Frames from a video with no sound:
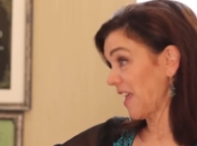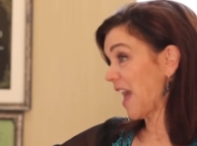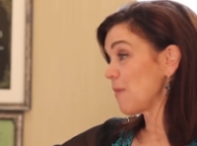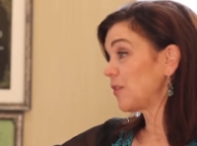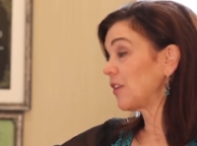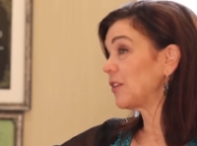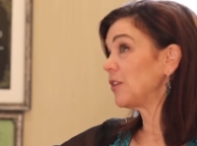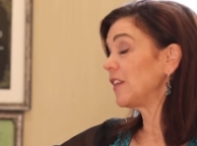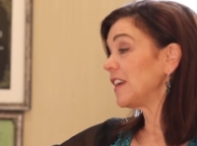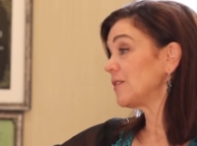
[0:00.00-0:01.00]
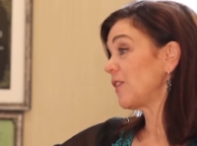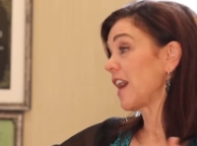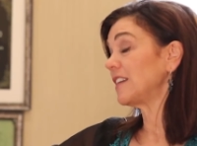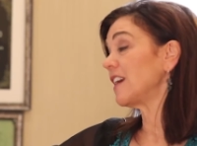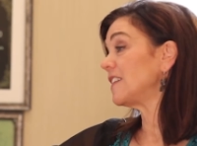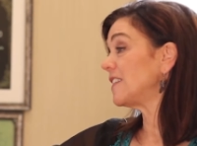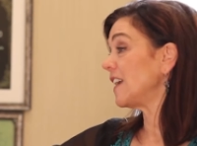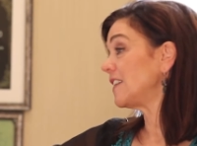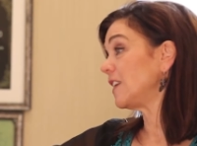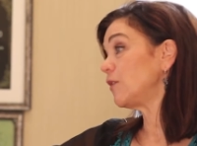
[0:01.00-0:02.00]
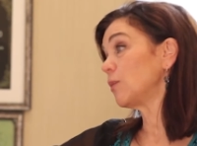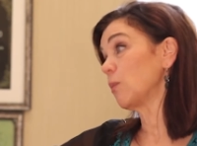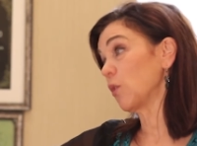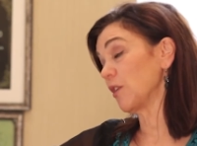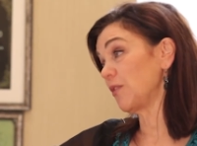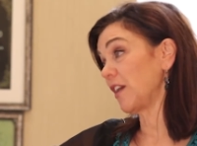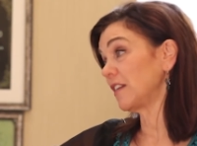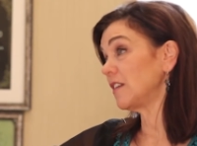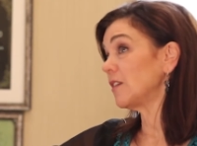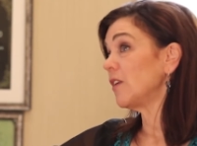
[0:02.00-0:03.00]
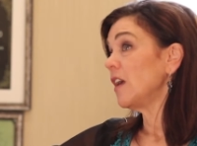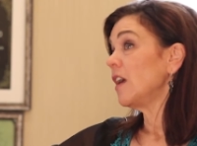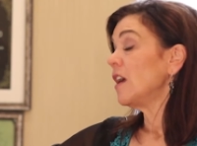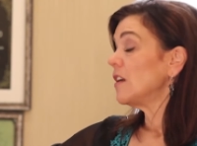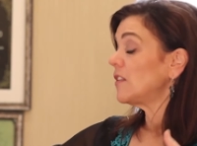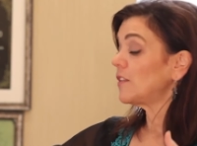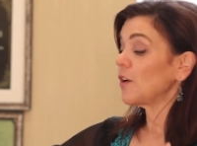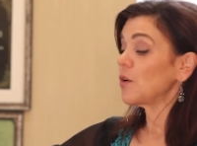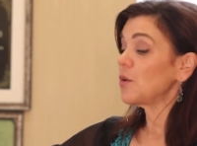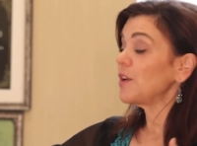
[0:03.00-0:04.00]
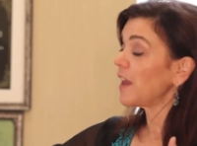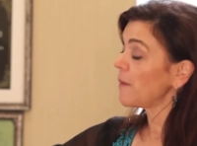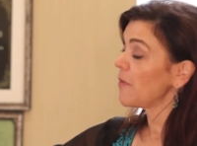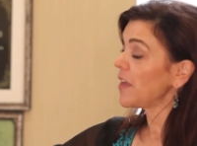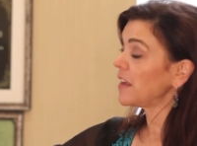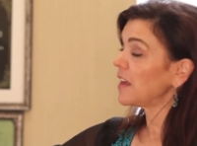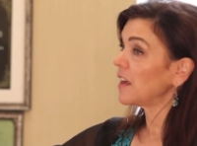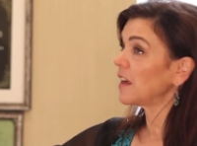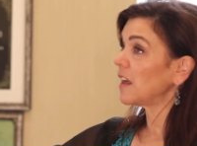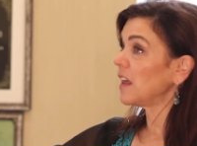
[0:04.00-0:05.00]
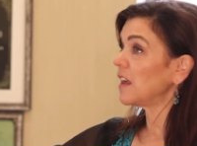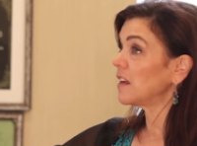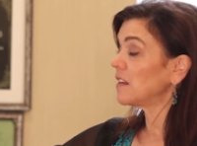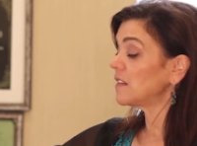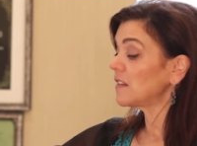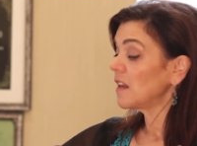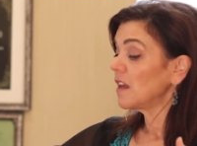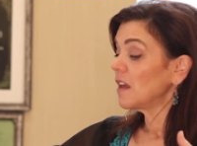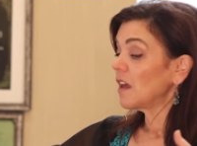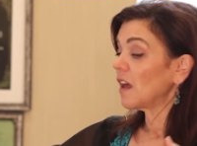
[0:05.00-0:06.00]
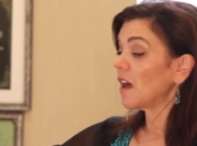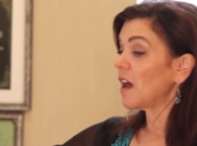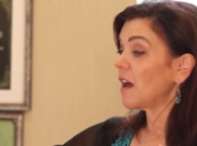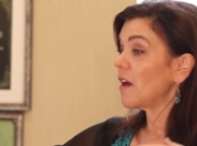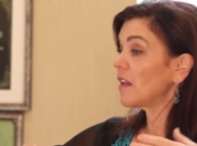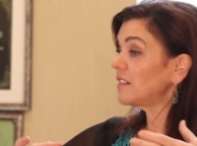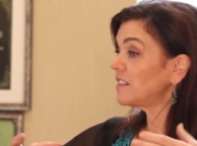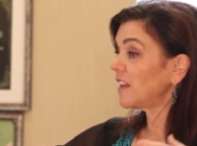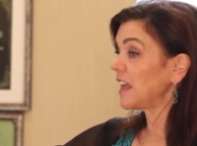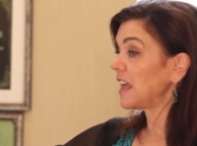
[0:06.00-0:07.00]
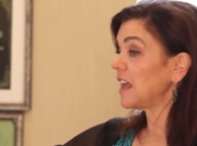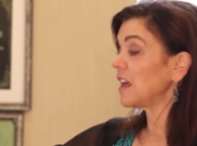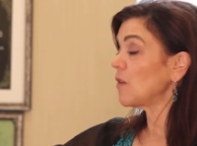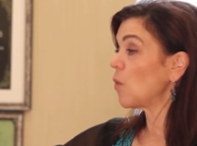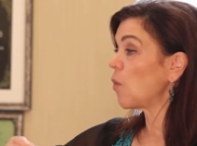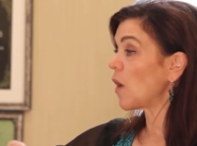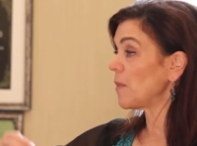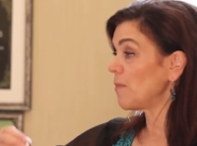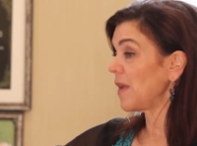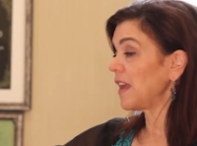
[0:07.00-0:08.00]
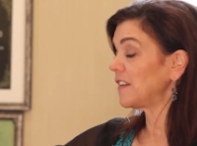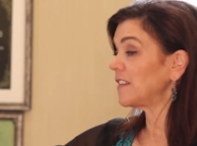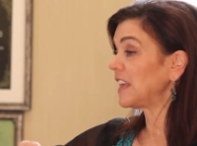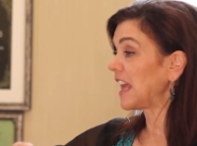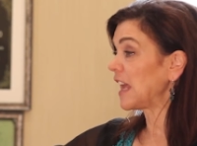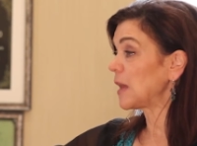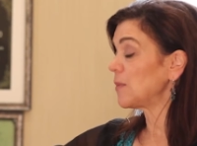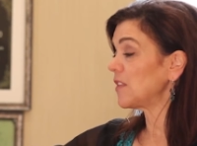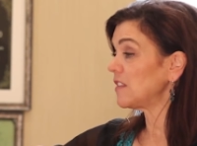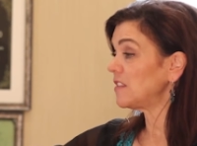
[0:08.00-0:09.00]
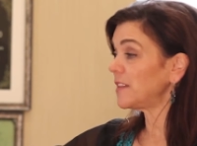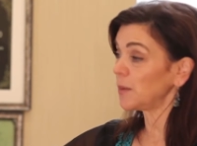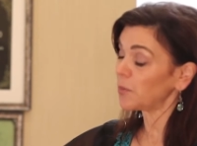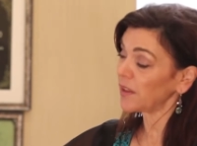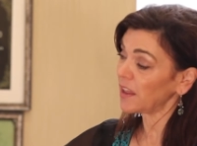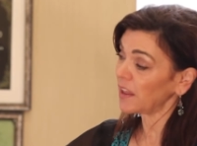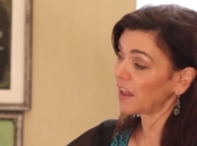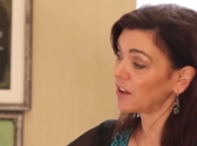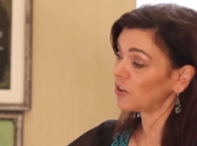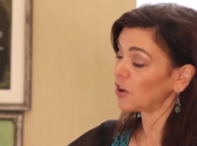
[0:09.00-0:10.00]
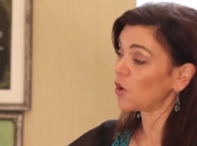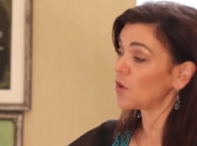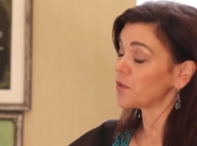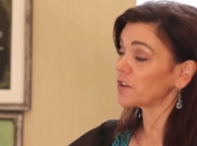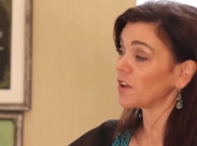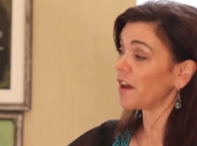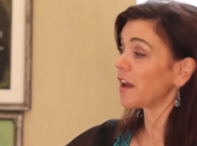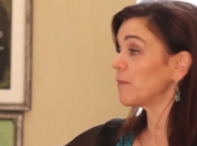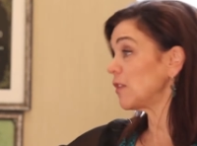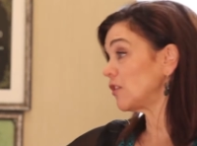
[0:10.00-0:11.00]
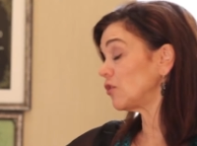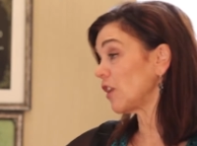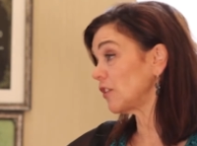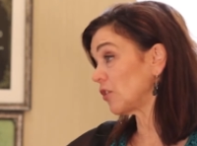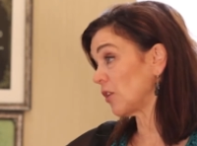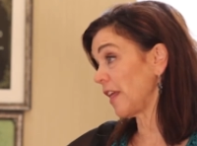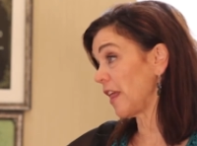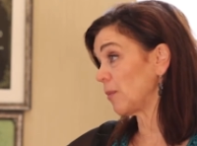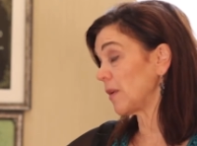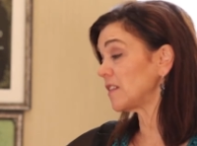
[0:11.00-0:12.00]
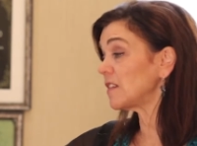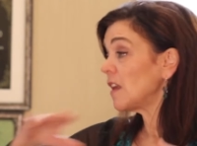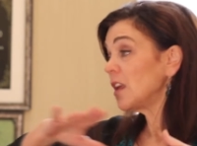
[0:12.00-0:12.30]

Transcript: Absolutely. In fact, I'd say it's even more effective. So game thinking is taking what makes games deeply engaging over time, the structural elements,